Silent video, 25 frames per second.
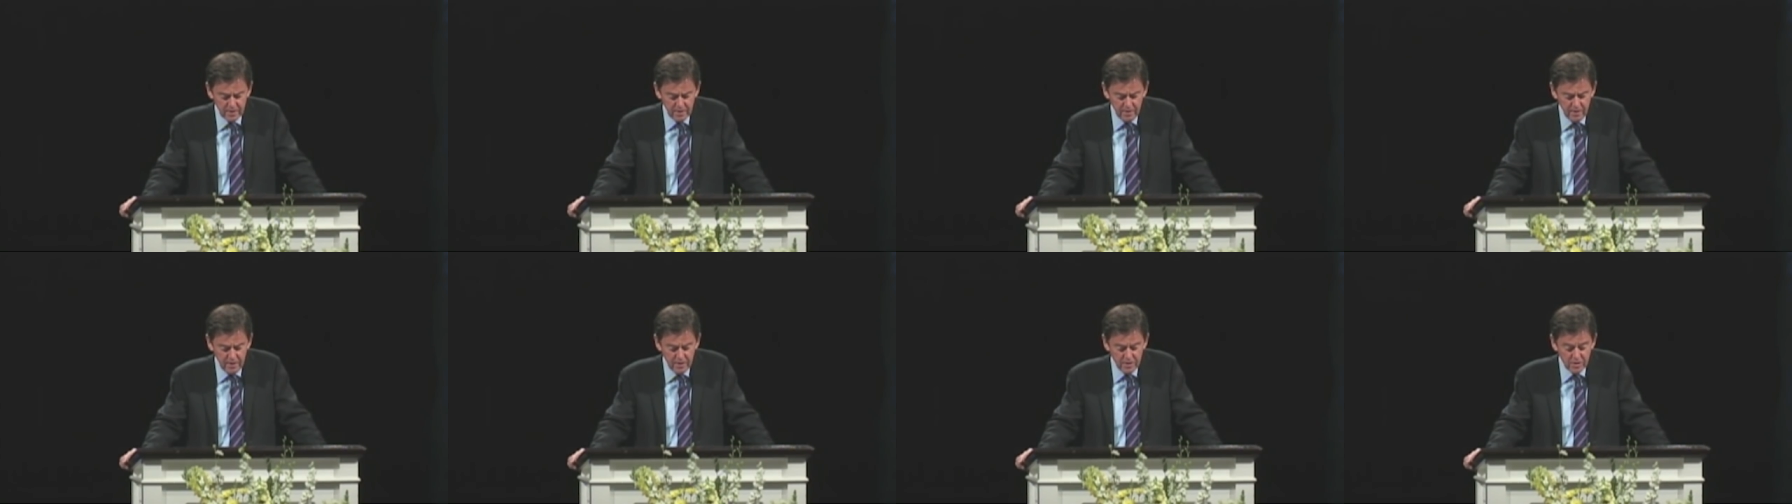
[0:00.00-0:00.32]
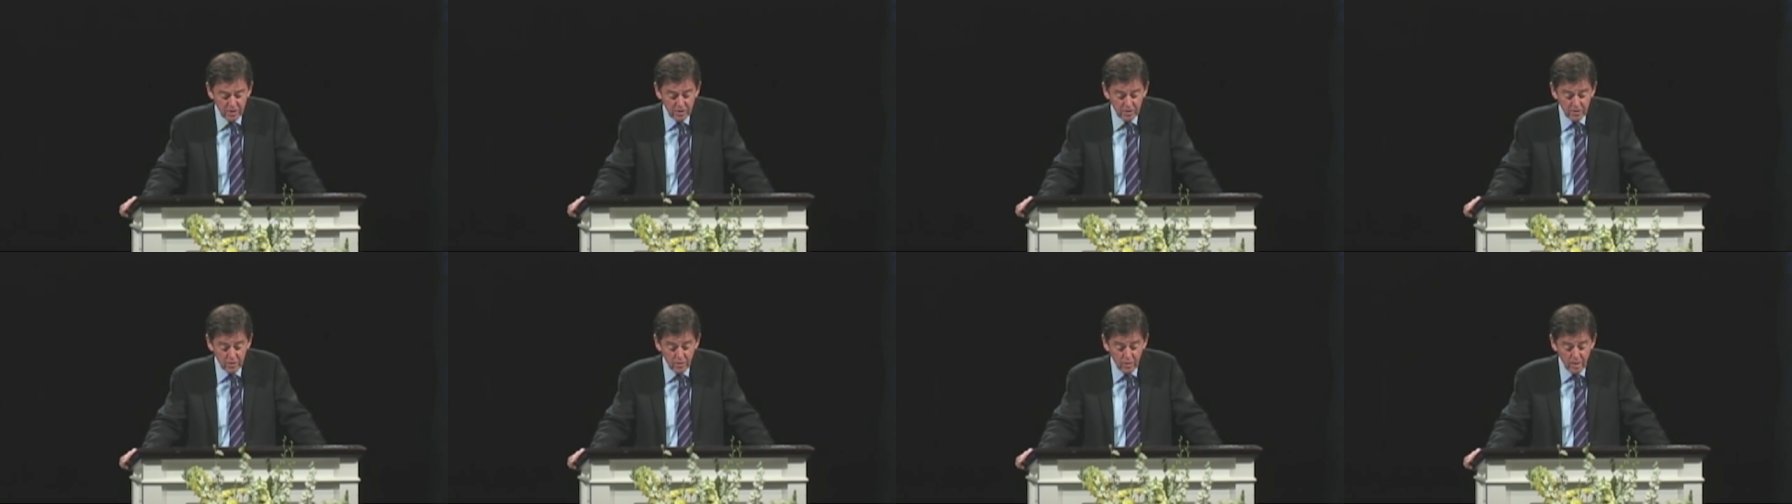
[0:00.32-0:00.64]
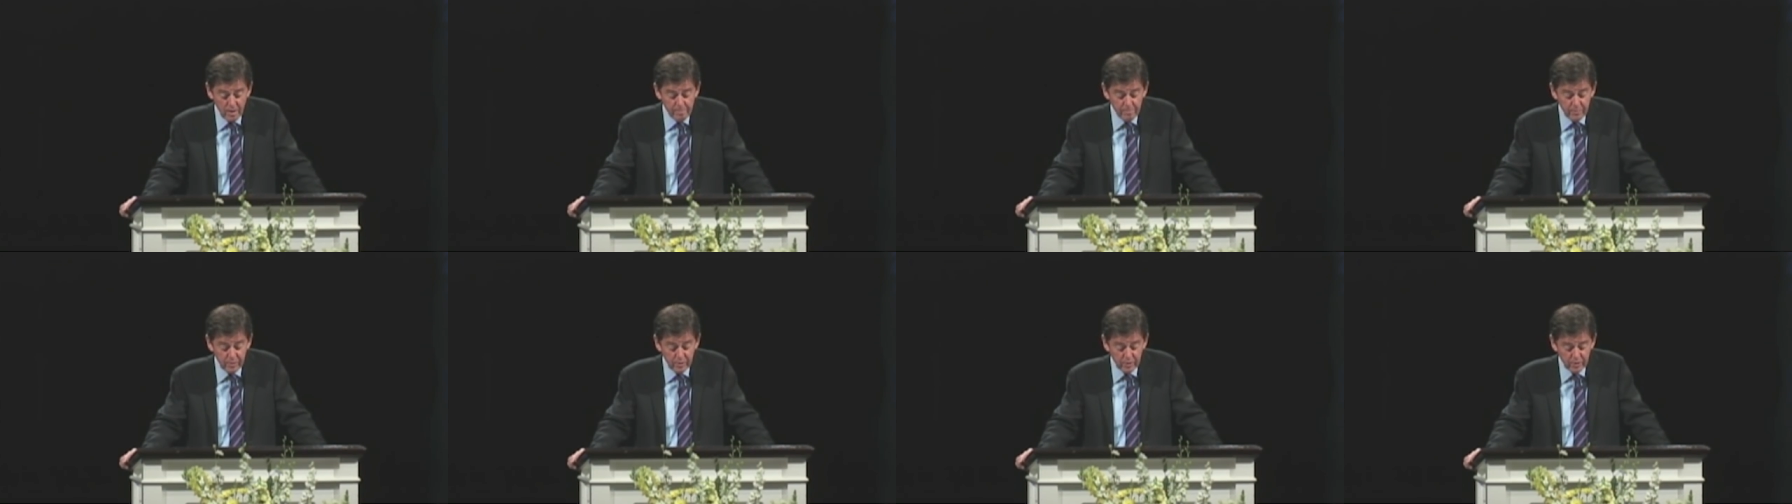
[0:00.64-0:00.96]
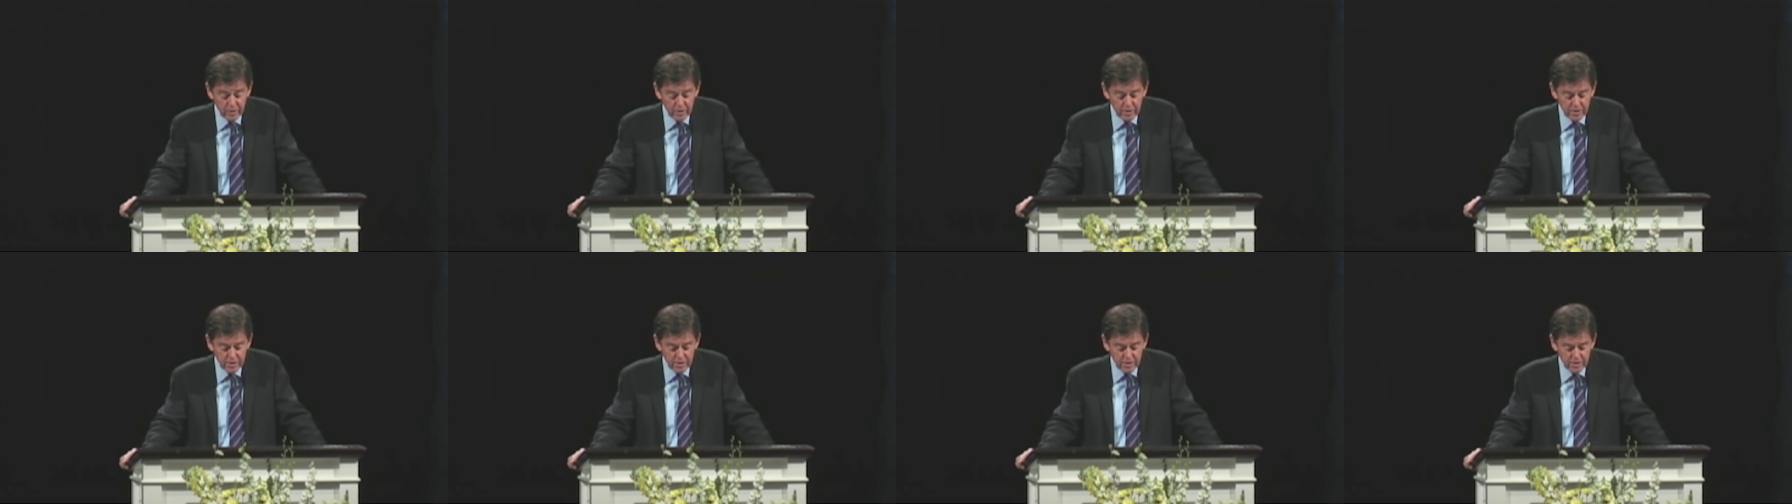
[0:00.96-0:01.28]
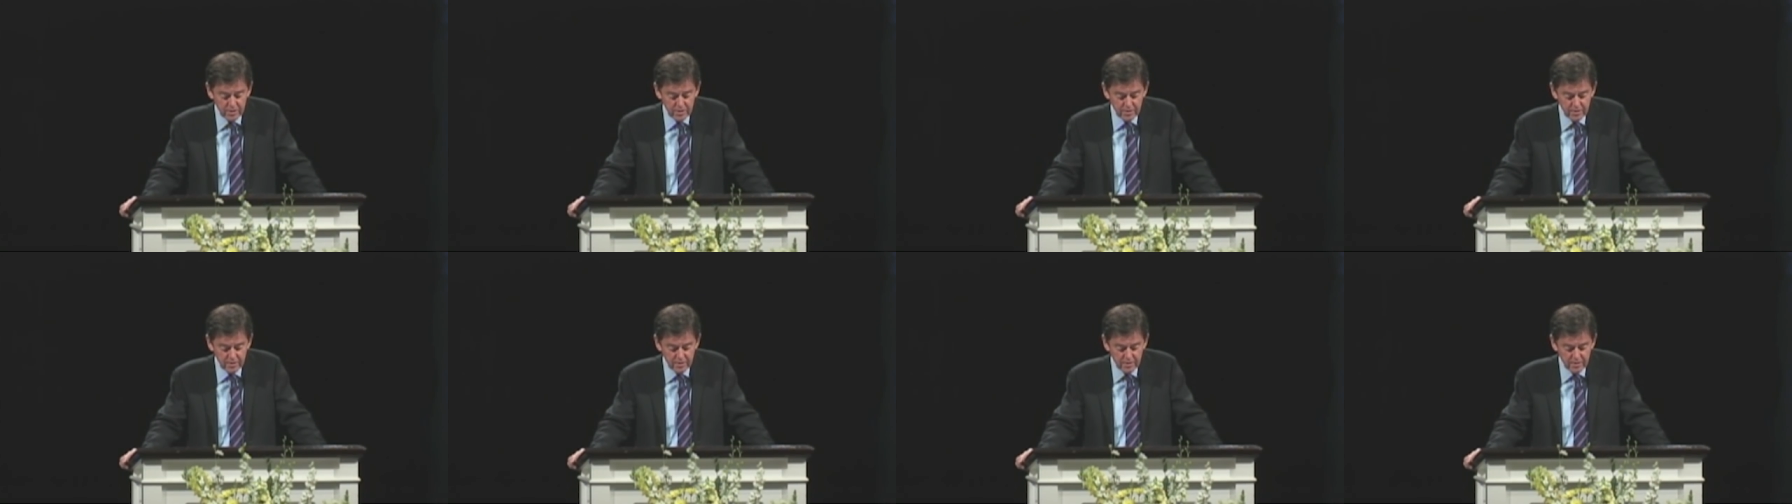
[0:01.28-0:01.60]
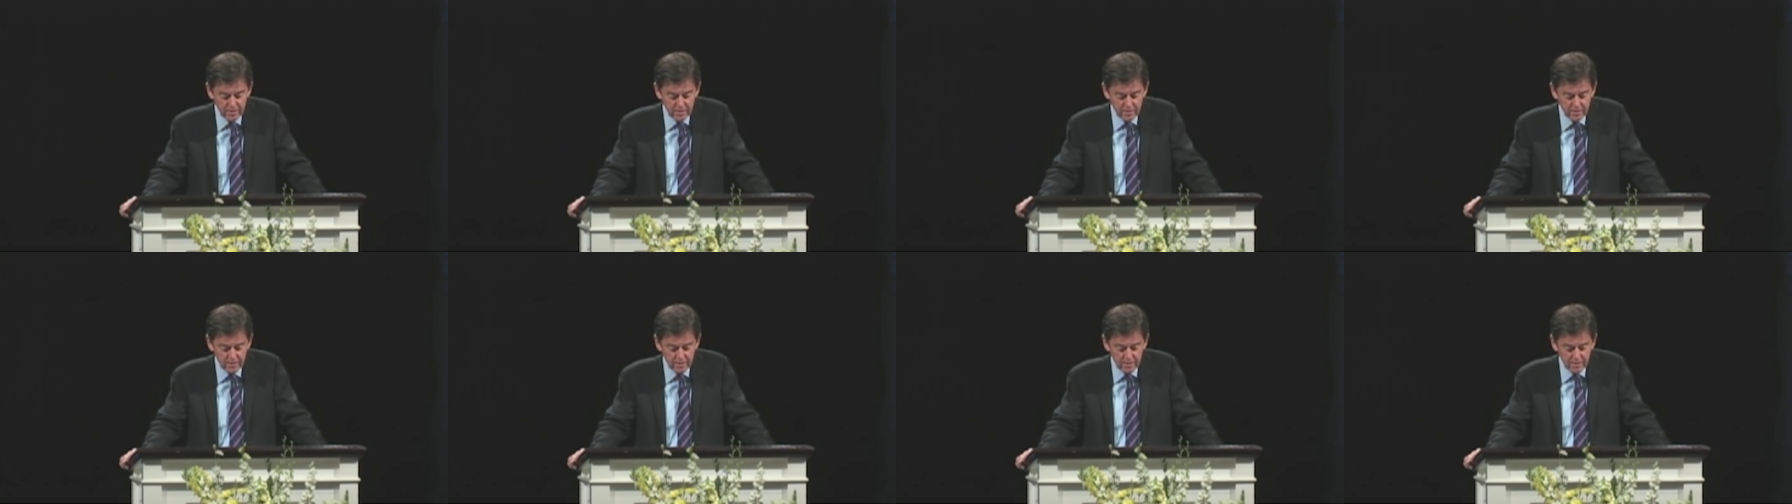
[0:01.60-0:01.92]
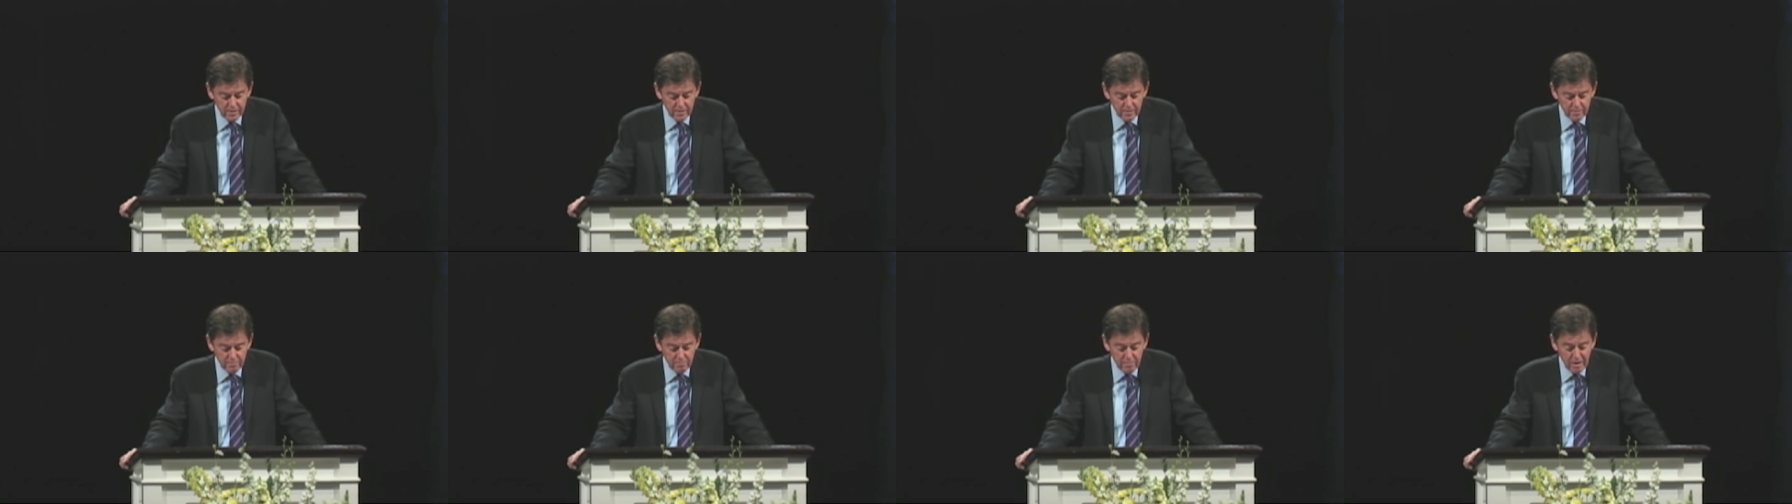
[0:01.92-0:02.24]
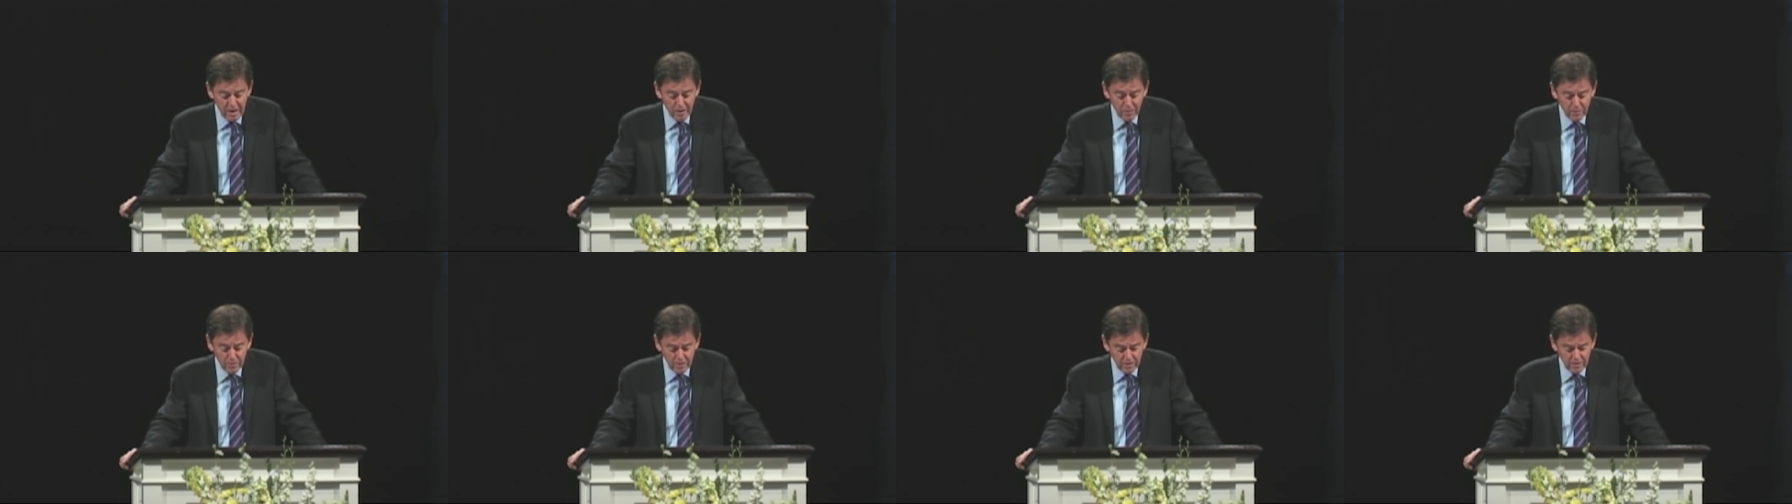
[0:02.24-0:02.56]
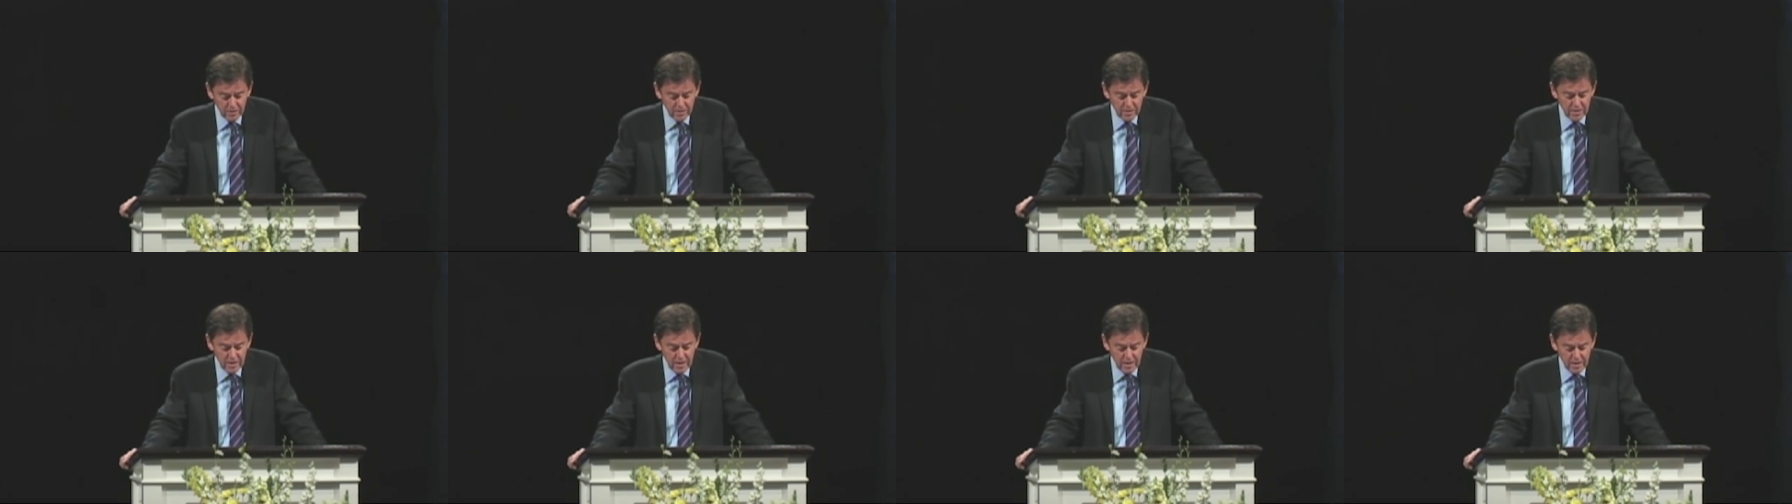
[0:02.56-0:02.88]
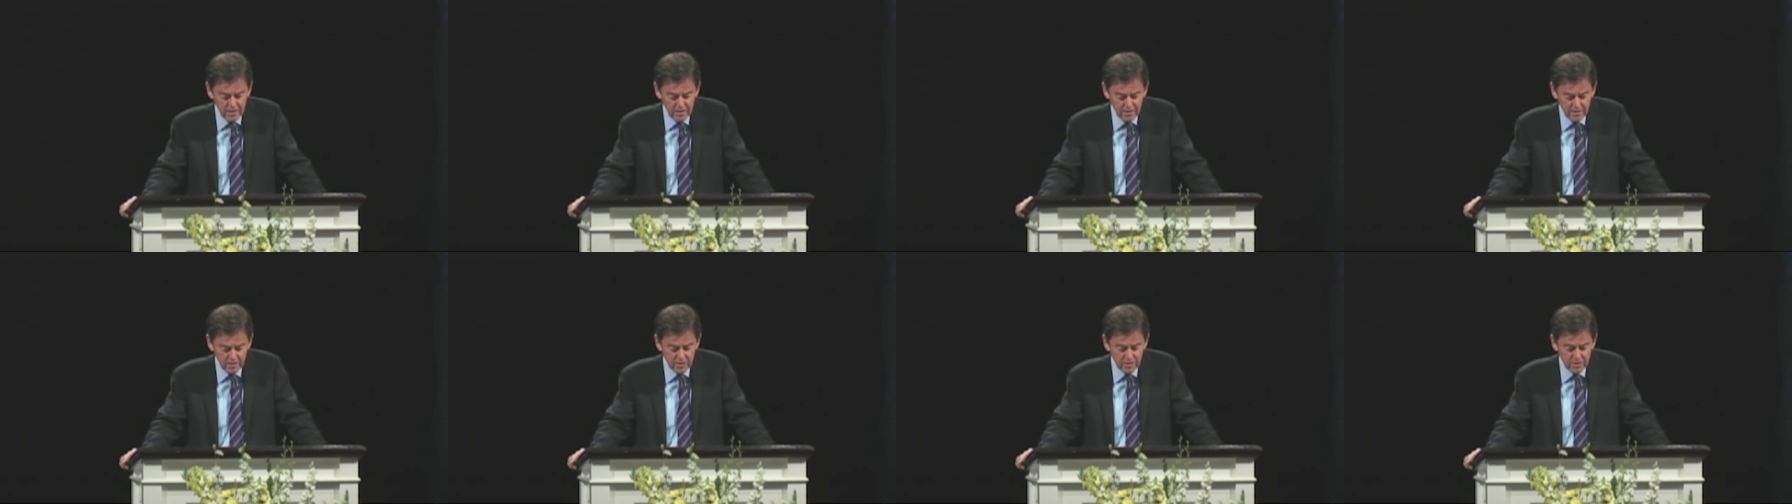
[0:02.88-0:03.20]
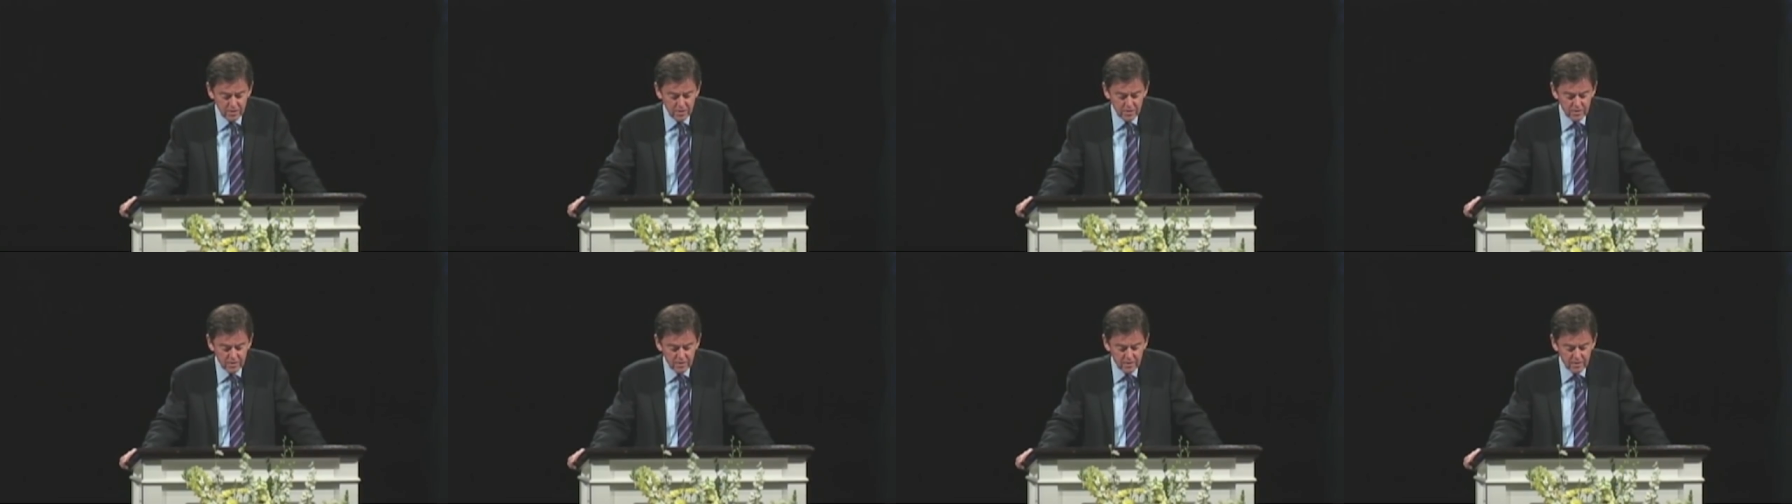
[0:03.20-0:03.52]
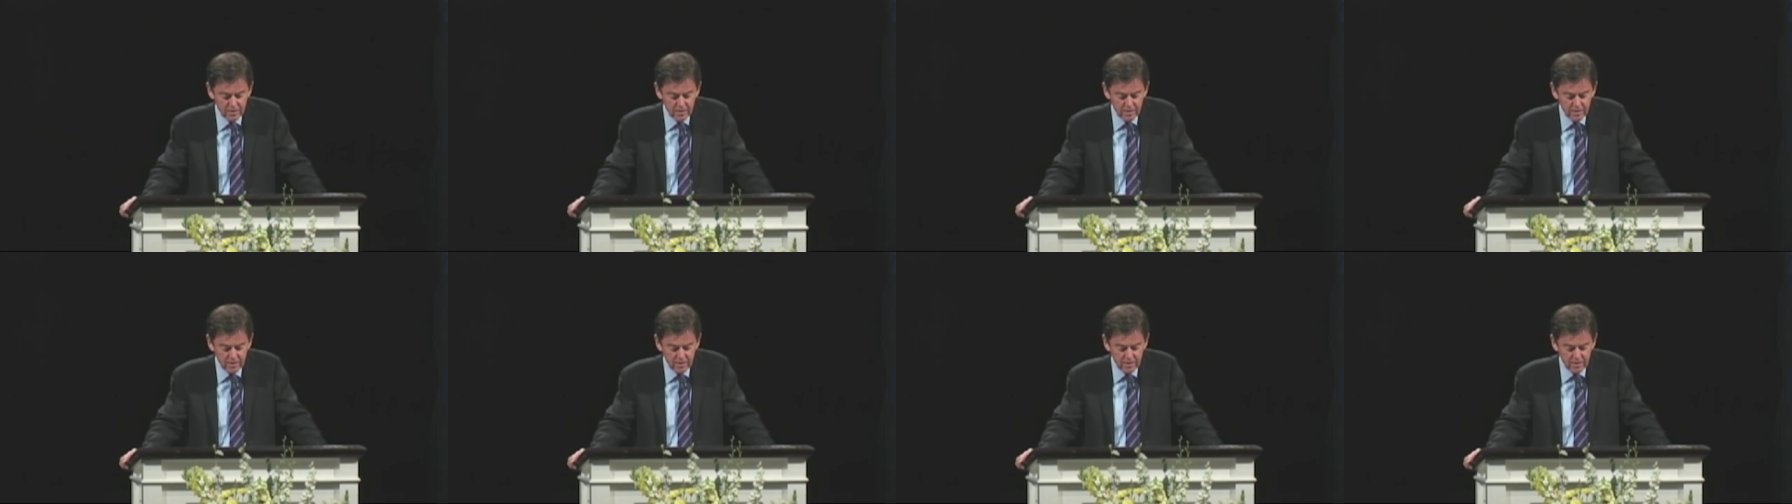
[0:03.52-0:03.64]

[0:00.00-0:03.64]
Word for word: These are grumblers, malcontents